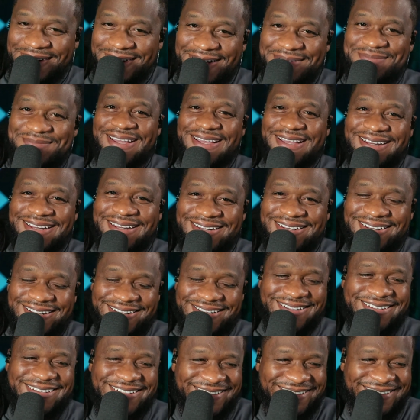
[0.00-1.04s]
I made
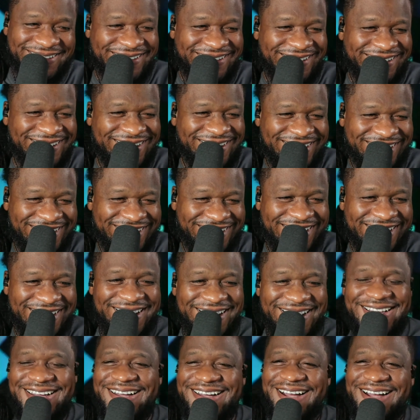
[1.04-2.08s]
it.
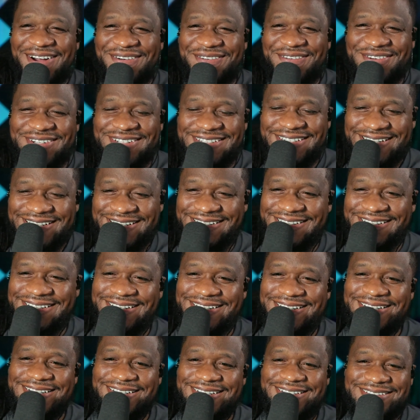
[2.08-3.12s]
I'm on a
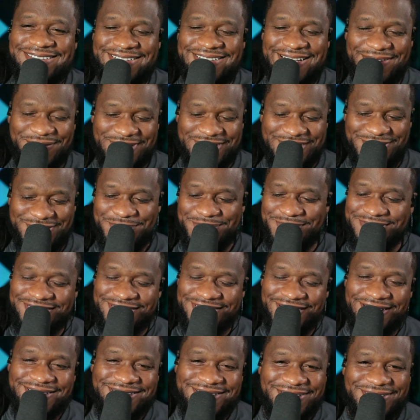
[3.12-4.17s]
Sammy
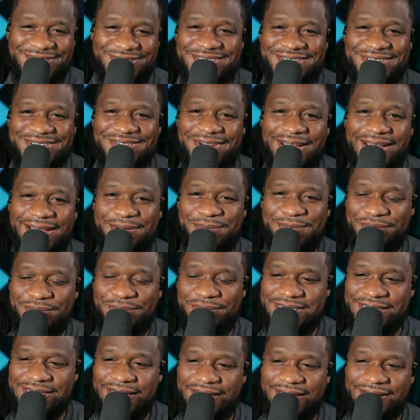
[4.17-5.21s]
Superstar show. So hey,
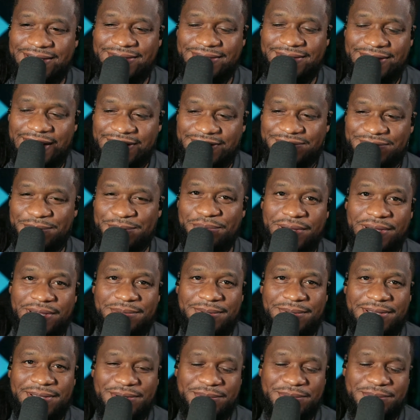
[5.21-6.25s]
appreciate. Thanks for bringing
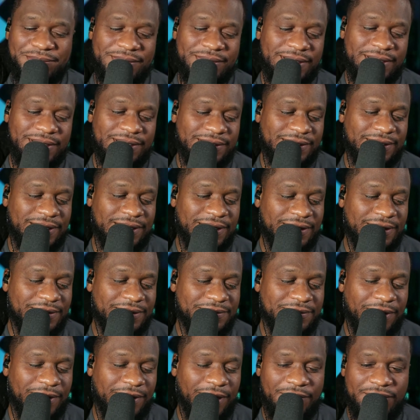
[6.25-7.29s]
me on, bro.
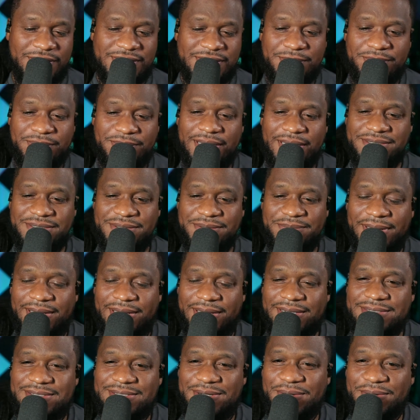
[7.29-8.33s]
Always a pleasure,
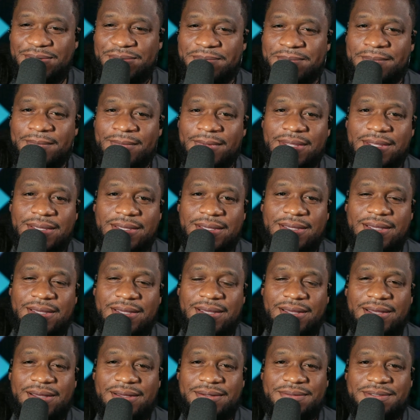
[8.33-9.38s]
man. So
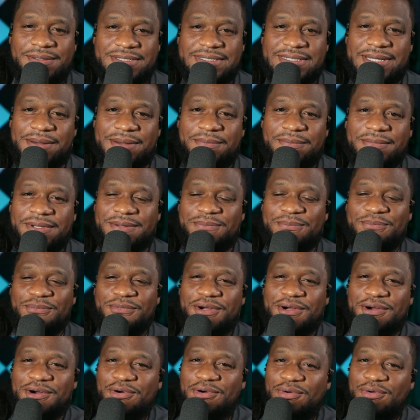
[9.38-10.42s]
you said
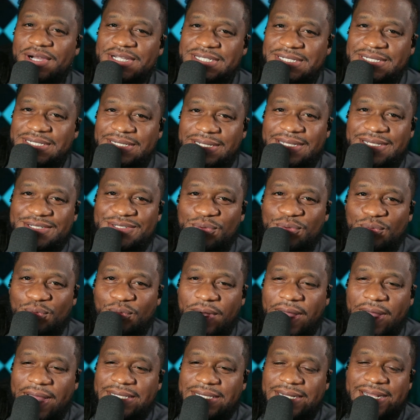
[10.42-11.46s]
your question is
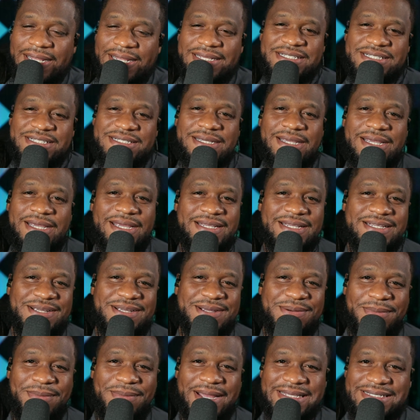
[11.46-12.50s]
why did I change
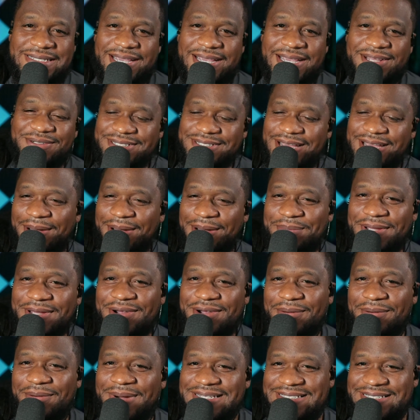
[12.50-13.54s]
my channel topic
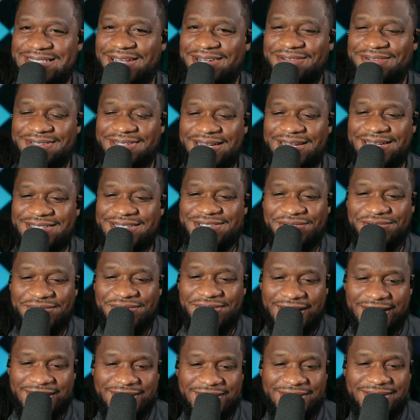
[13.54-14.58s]
or my channel niche?
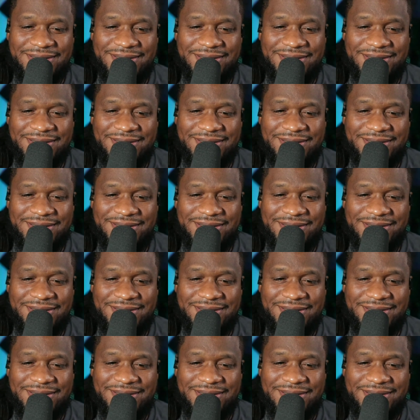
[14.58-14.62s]
Correct?